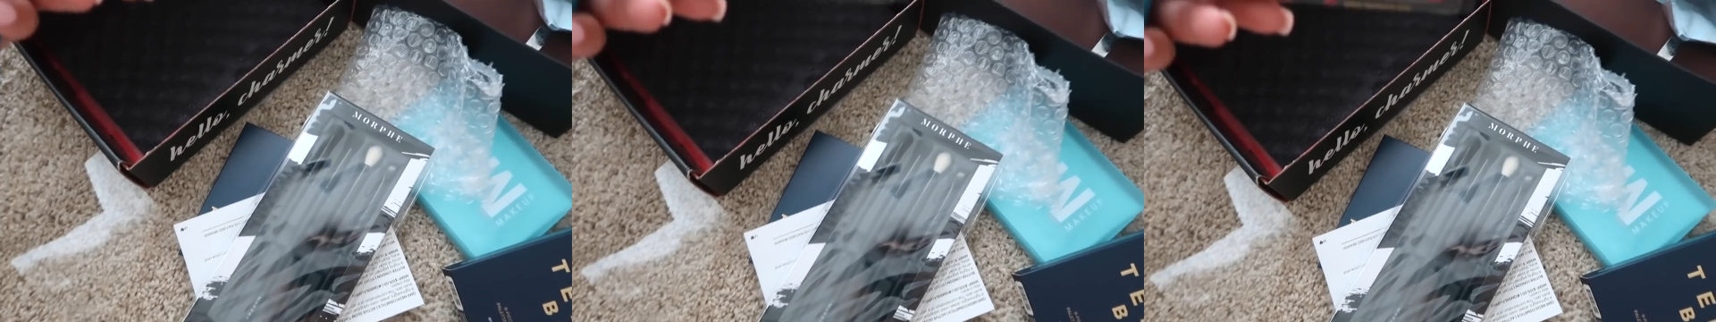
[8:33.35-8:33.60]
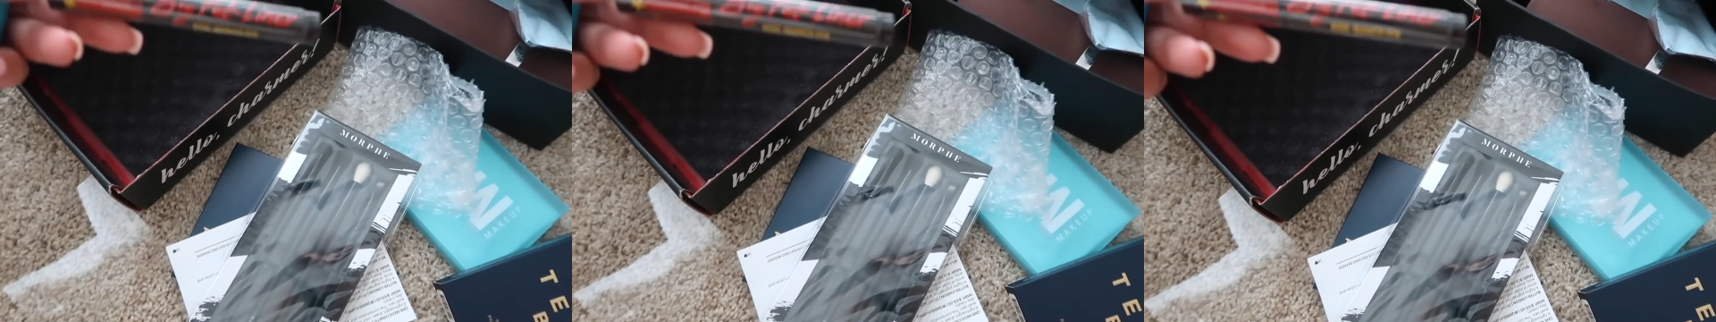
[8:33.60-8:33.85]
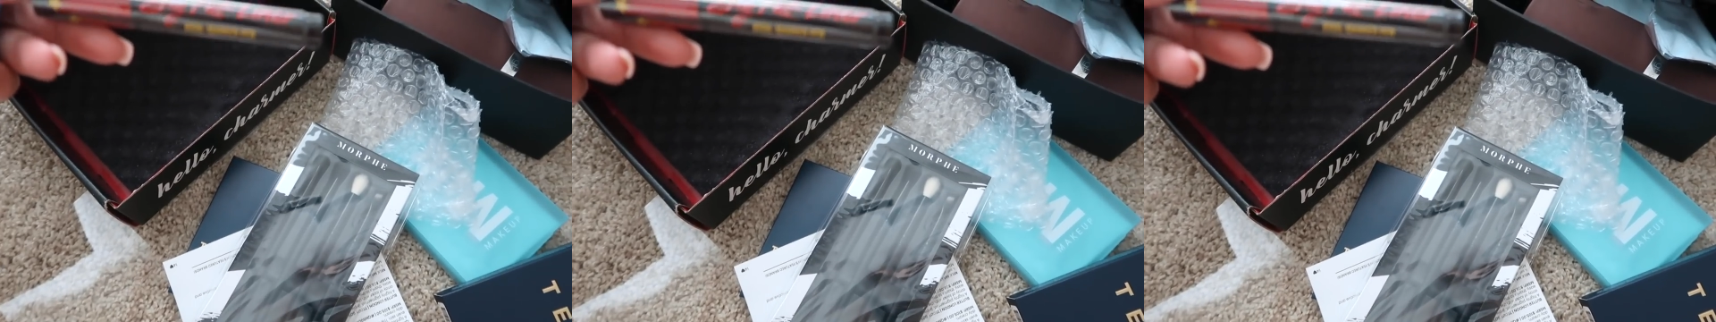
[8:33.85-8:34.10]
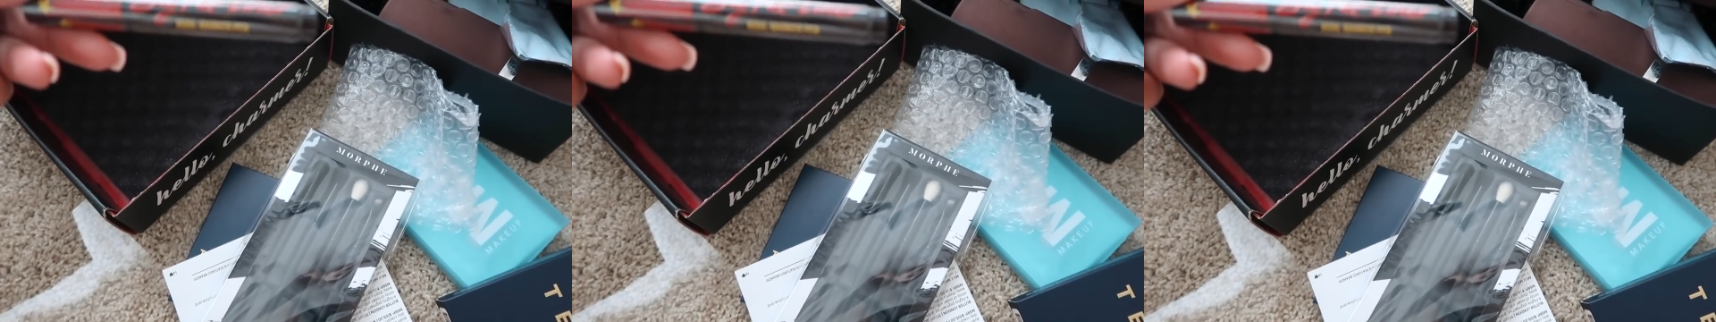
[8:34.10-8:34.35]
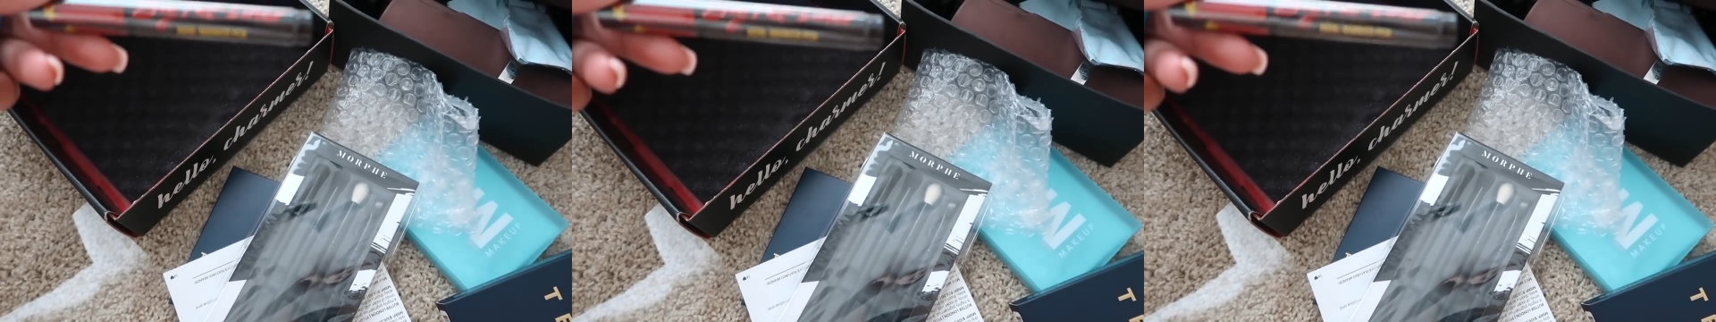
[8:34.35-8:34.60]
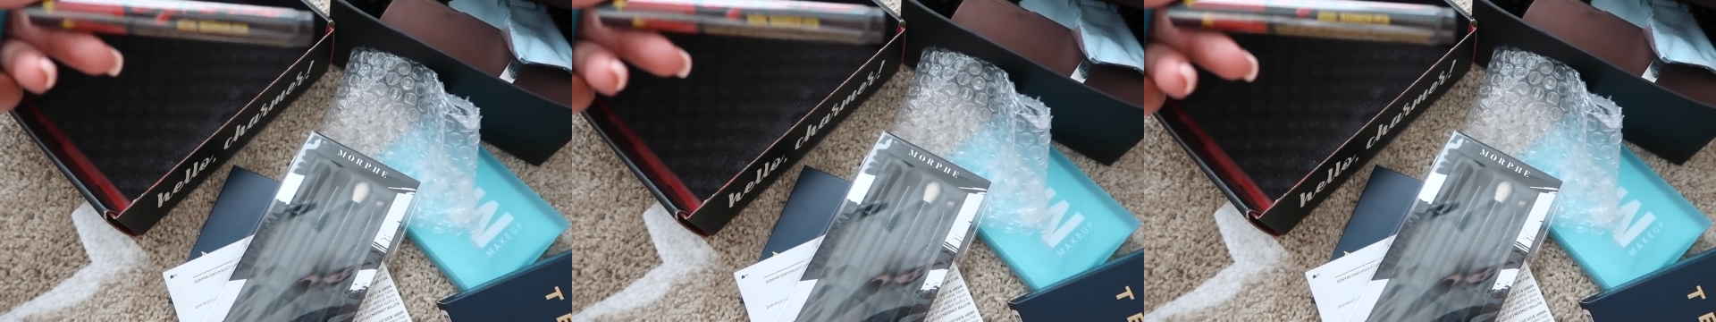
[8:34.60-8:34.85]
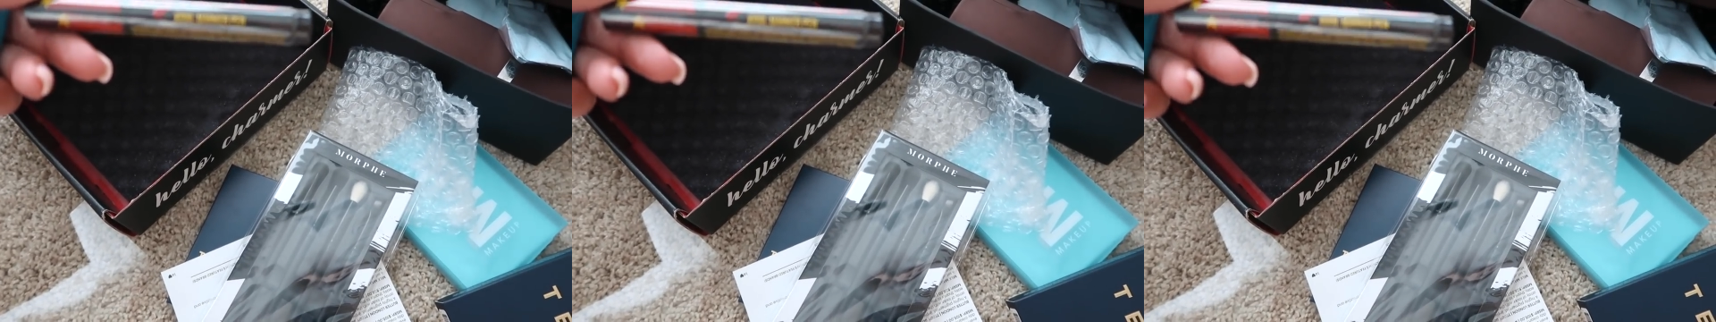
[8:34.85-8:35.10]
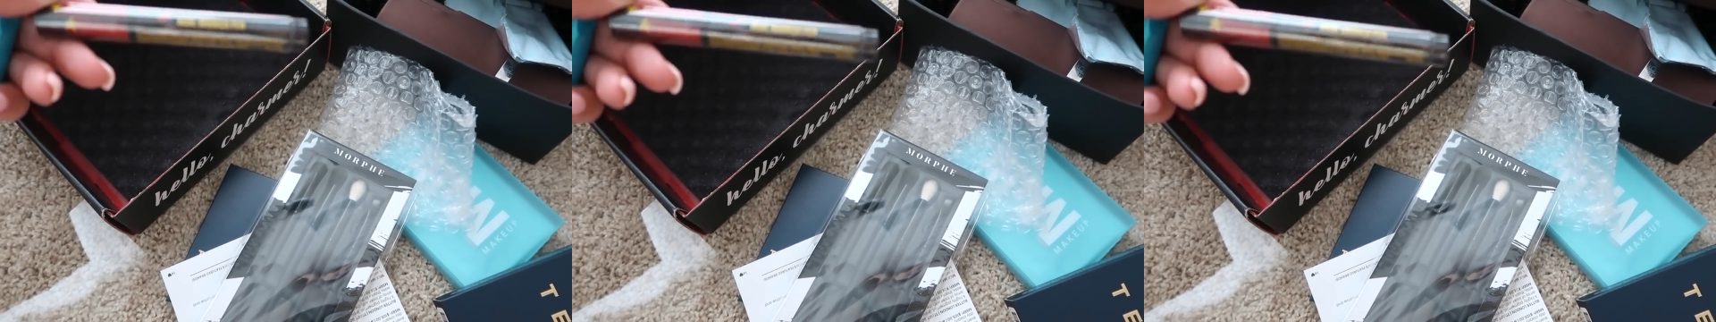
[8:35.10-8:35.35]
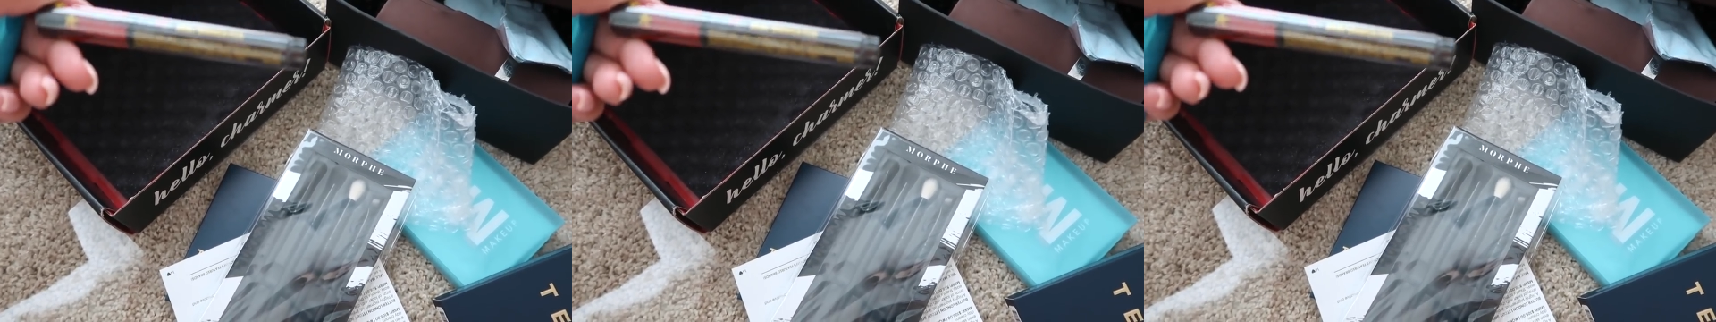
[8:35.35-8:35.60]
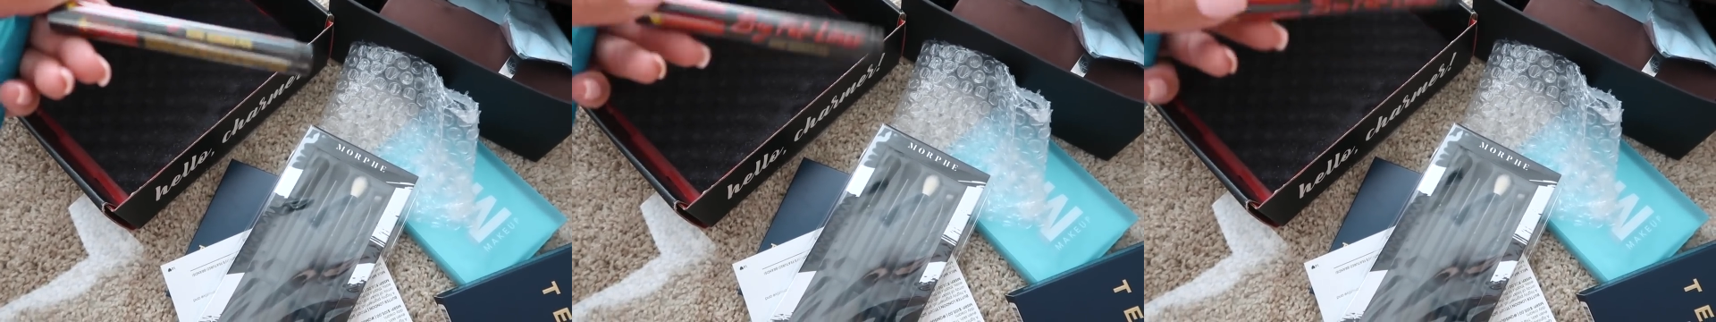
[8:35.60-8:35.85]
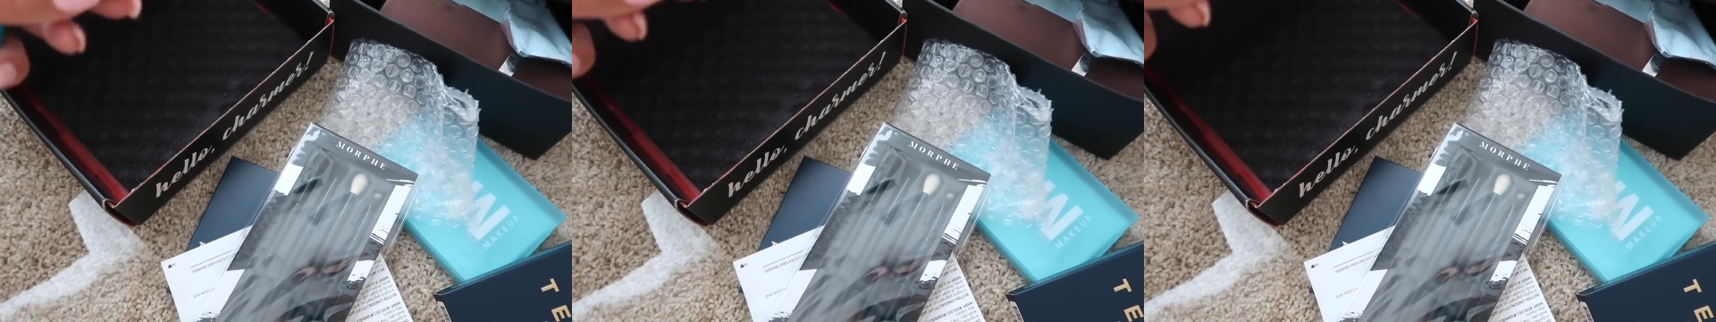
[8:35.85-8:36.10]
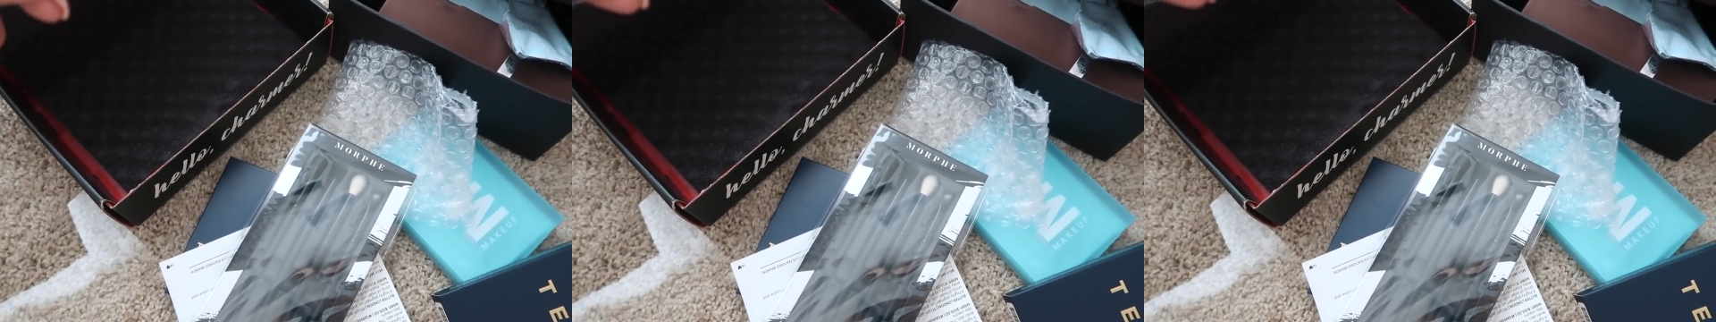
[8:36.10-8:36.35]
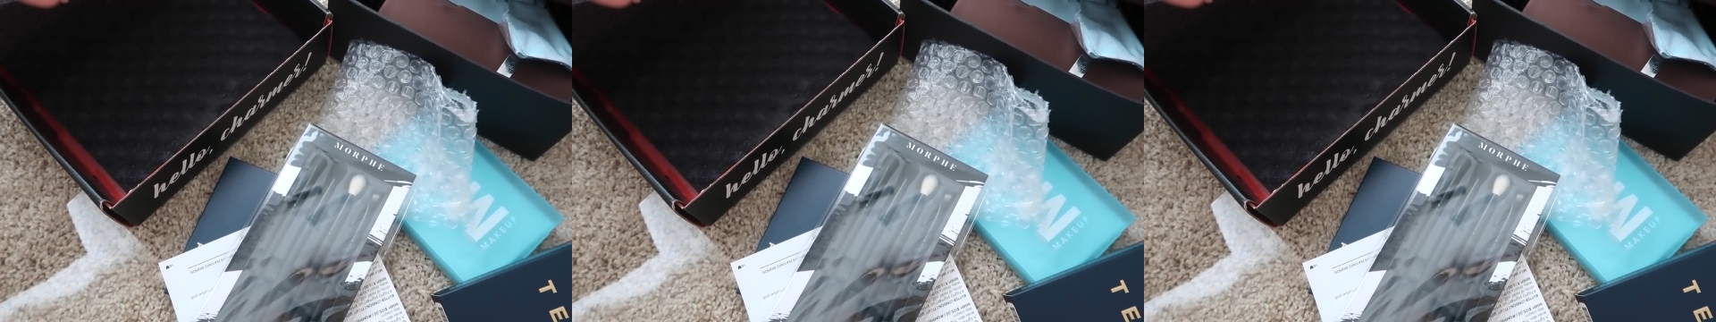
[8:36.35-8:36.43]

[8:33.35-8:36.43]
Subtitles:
[unreadable: no face in view]